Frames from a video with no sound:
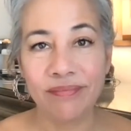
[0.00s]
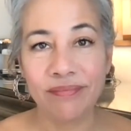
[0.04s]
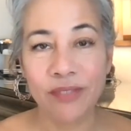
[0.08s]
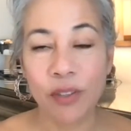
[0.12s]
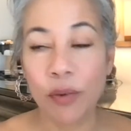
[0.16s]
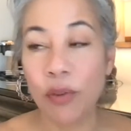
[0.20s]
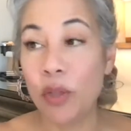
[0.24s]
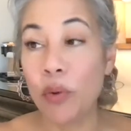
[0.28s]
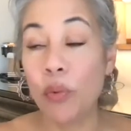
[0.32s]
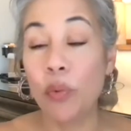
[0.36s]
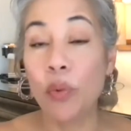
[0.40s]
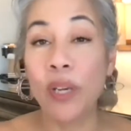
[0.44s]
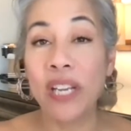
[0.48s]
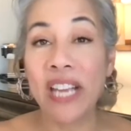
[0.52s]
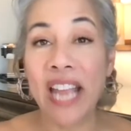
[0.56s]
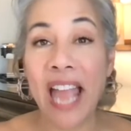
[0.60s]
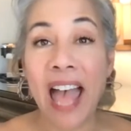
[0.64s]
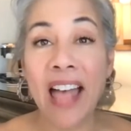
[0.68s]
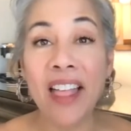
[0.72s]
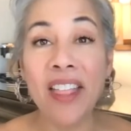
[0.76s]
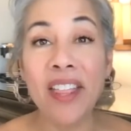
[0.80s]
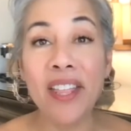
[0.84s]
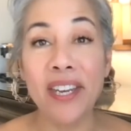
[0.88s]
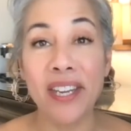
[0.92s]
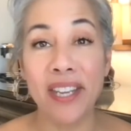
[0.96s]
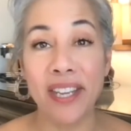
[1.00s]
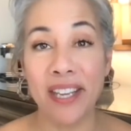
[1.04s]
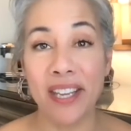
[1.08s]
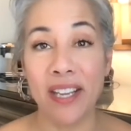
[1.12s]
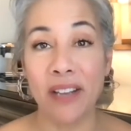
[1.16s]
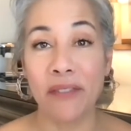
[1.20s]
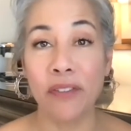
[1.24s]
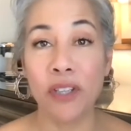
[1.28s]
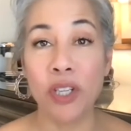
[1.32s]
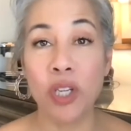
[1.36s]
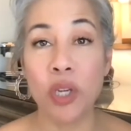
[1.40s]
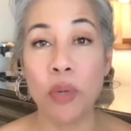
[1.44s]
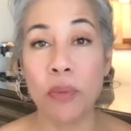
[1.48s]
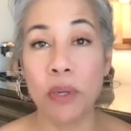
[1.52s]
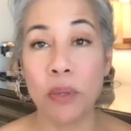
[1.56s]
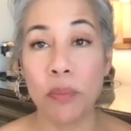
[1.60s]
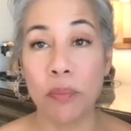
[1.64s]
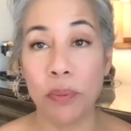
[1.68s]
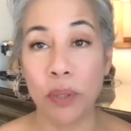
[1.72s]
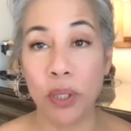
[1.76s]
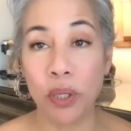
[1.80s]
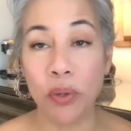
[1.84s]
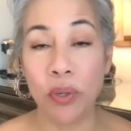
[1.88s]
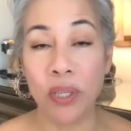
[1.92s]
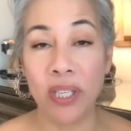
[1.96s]
when the reality of human
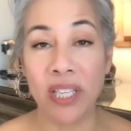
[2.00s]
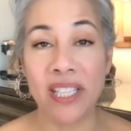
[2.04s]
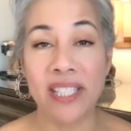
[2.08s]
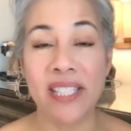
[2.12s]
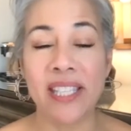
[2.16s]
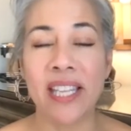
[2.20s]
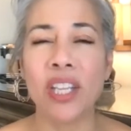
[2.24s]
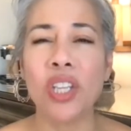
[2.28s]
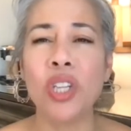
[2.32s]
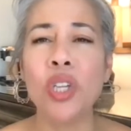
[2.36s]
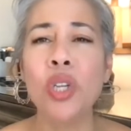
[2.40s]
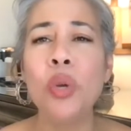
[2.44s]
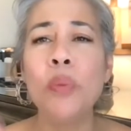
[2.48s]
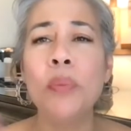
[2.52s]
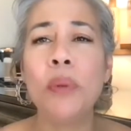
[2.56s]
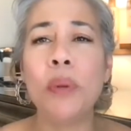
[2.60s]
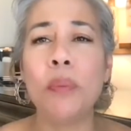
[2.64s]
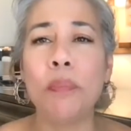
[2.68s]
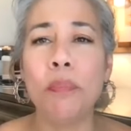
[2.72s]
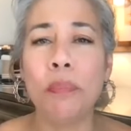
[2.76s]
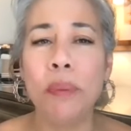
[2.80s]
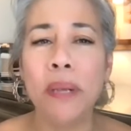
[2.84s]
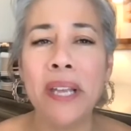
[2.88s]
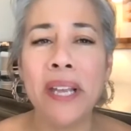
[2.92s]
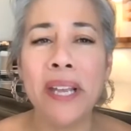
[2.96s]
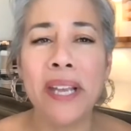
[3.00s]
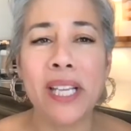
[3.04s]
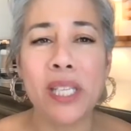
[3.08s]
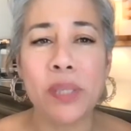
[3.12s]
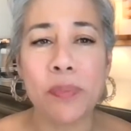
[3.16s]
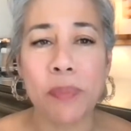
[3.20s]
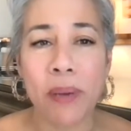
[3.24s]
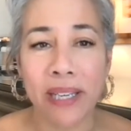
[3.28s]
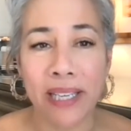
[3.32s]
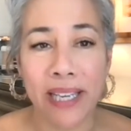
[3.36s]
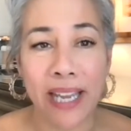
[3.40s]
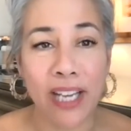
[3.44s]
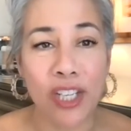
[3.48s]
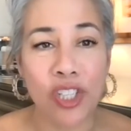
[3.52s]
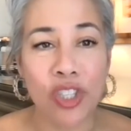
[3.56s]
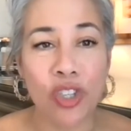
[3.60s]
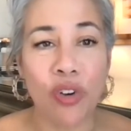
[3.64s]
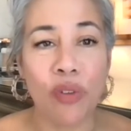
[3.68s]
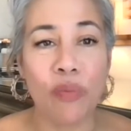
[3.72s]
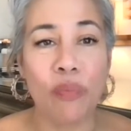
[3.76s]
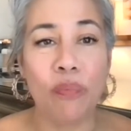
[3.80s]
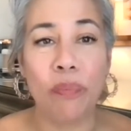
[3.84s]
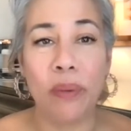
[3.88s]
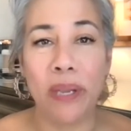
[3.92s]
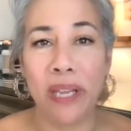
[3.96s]
beauty is that human beings, by nature
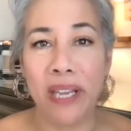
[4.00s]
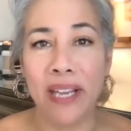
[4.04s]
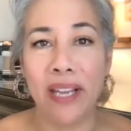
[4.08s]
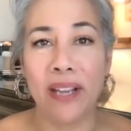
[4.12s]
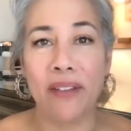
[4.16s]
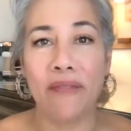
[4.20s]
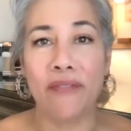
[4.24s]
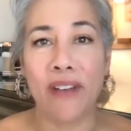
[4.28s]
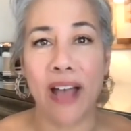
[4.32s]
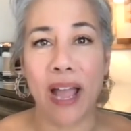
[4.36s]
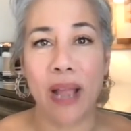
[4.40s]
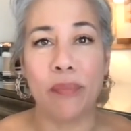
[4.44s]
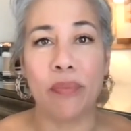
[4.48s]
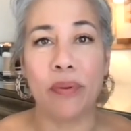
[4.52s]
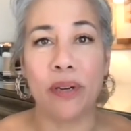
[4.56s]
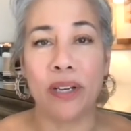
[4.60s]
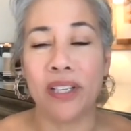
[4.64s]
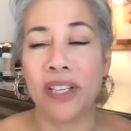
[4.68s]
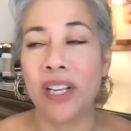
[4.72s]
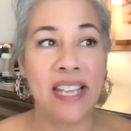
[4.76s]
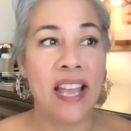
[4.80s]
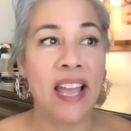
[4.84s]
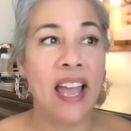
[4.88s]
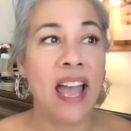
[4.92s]
of being vibrant,